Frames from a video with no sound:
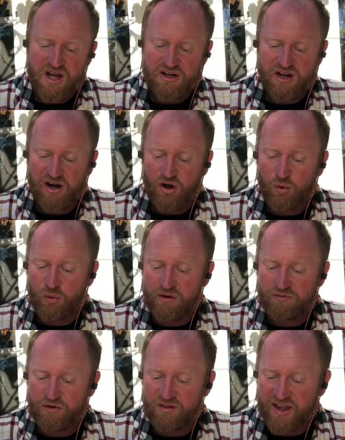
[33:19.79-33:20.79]
not only
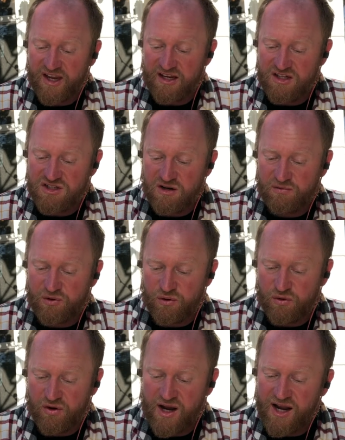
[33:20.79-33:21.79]
for ladies of their
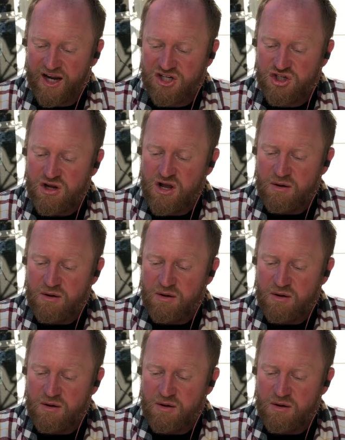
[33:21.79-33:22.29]
own age,